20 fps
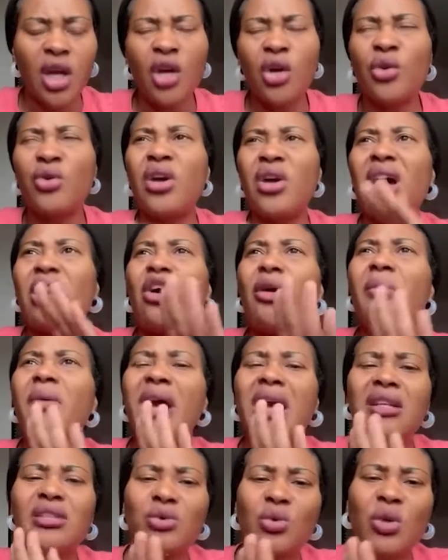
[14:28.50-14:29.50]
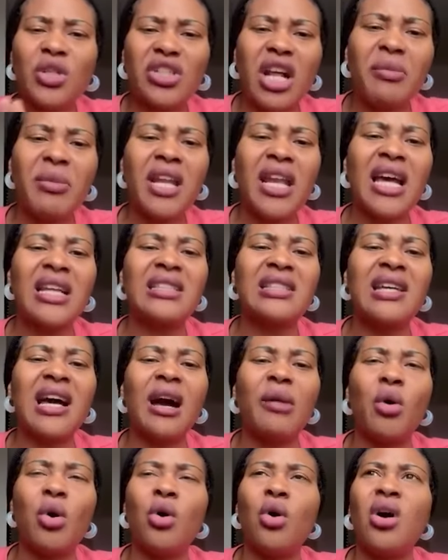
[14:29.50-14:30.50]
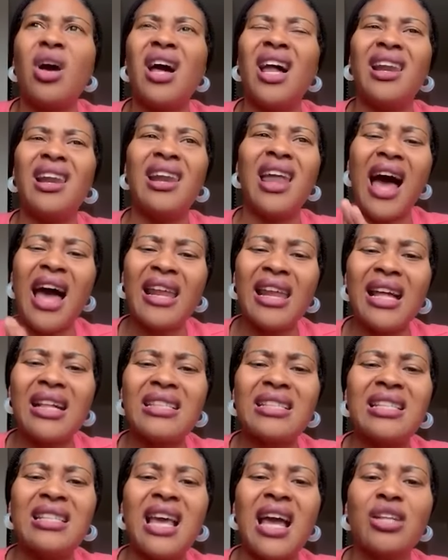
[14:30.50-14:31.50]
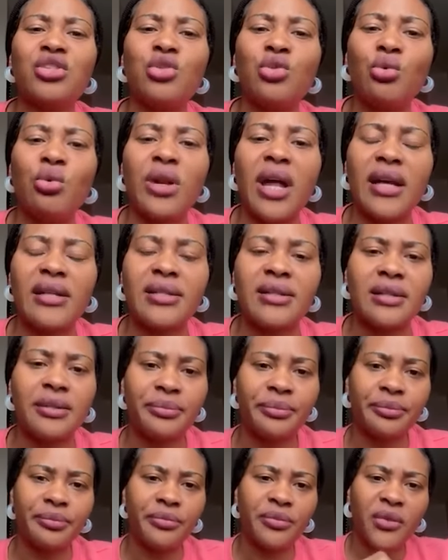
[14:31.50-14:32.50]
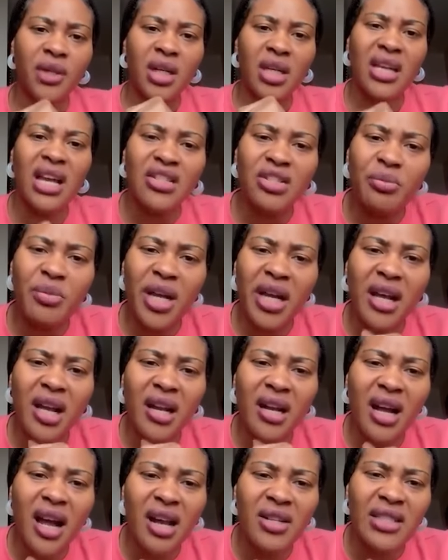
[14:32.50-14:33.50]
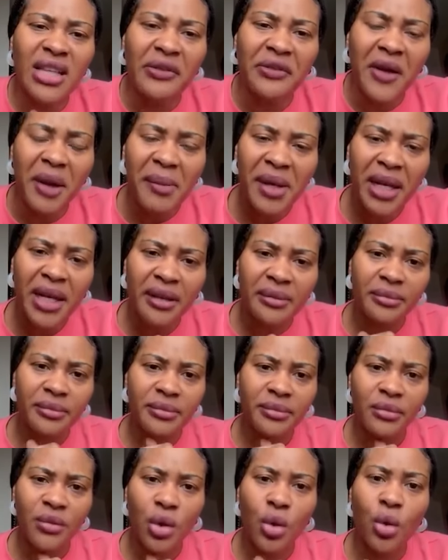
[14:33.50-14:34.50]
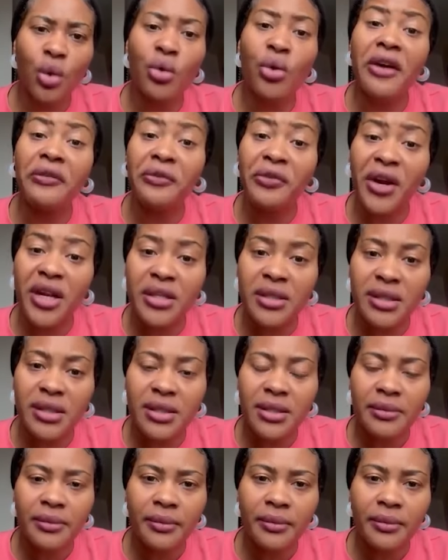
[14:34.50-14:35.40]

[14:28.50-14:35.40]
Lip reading: You know, I come on social media and talk about loyalty and Judas. You and Jamaican Carlos are family. You know, are friends.